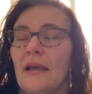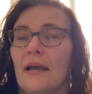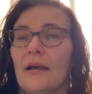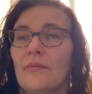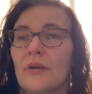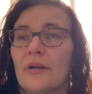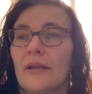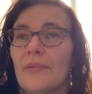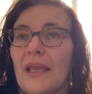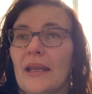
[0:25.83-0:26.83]
We're going
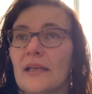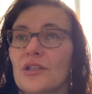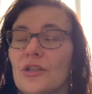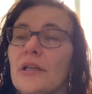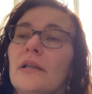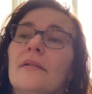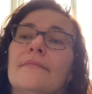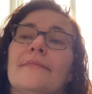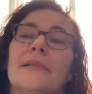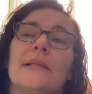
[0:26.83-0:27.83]
to be getting a Chinook,
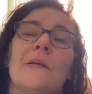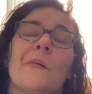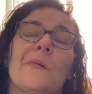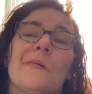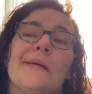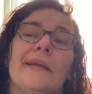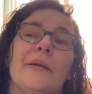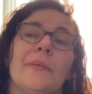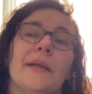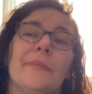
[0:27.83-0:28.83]
so
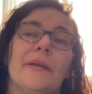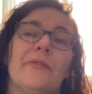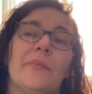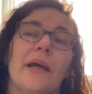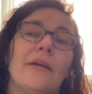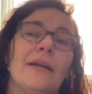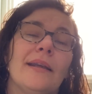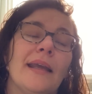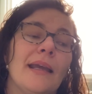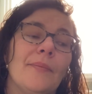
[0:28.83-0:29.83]
it'll be a bit of a migraine
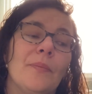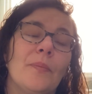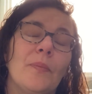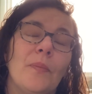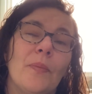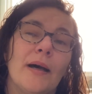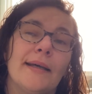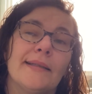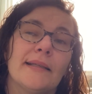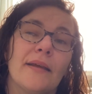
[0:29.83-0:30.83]
day,
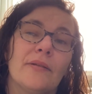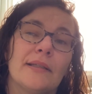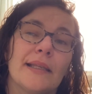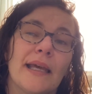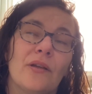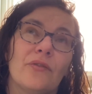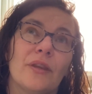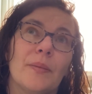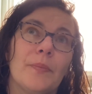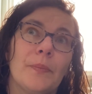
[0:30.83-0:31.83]
but I will take that over
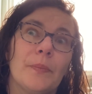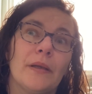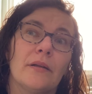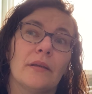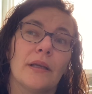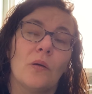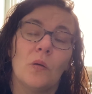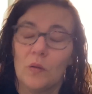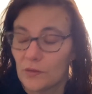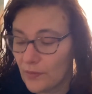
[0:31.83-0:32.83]
the bitterly
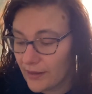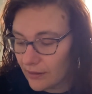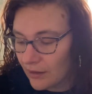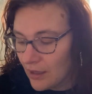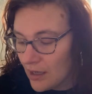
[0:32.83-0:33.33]
cold weather.